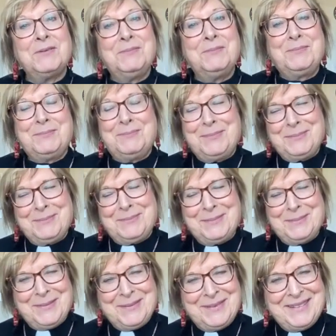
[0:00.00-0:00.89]

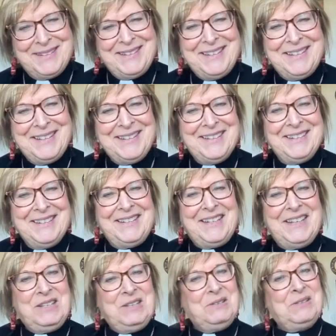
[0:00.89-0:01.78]

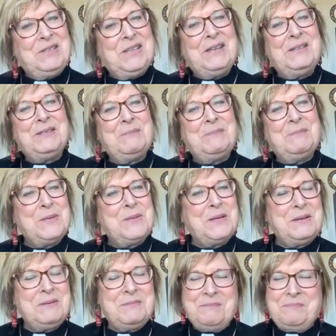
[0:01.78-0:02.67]
Can you say
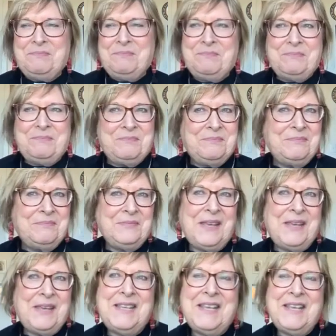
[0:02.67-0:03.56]
something?
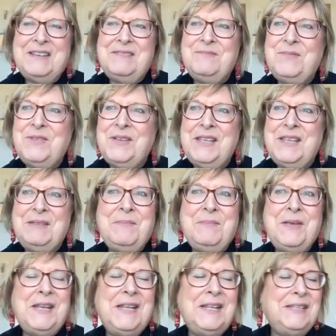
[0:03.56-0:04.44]
And then within
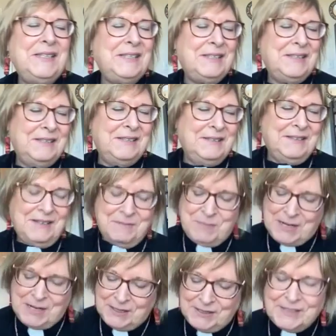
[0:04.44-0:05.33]
minutes on
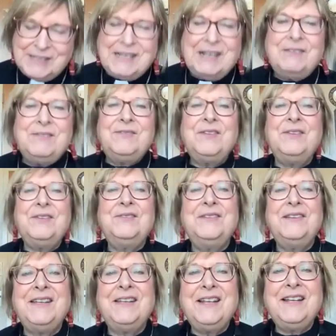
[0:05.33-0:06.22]
my little cell
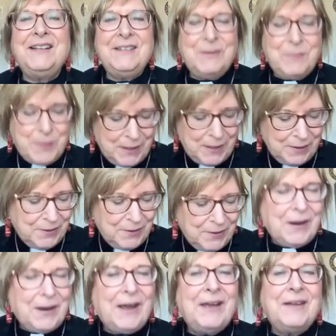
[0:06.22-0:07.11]
phone, I get a little
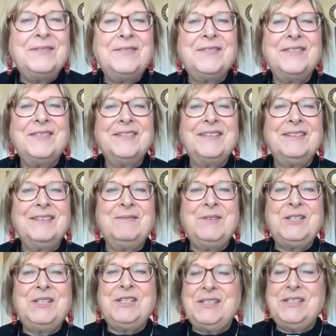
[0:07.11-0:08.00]
paragraph in
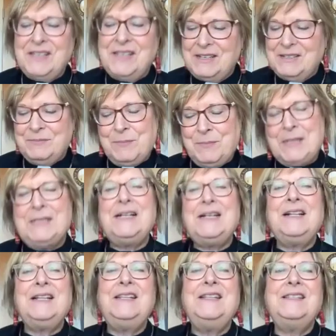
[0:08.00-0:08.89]
which he says
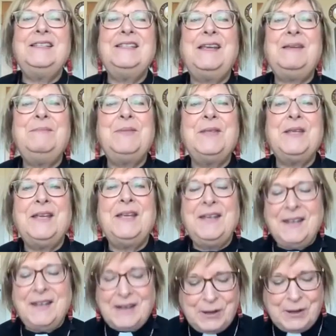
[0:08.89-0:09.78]
basically the same
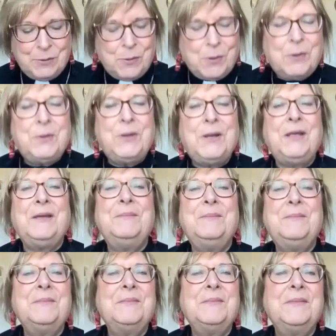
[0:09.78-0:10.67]
thing. And I quote
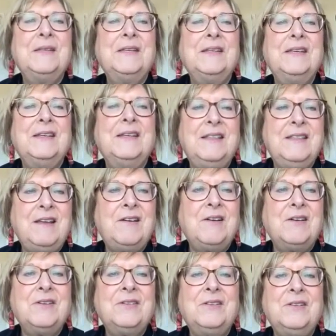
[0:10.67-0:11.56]
him, and the
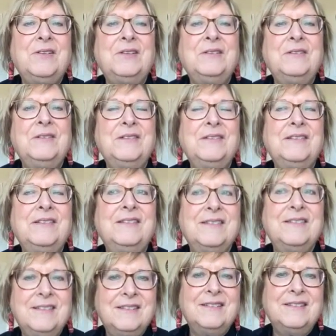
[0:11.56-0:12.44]
article
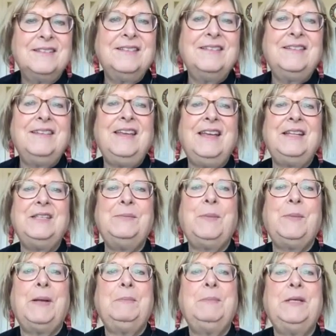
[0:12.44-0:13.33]
gets
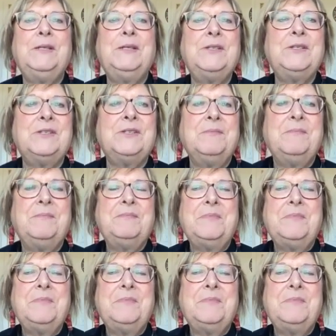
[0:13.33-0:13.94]
published.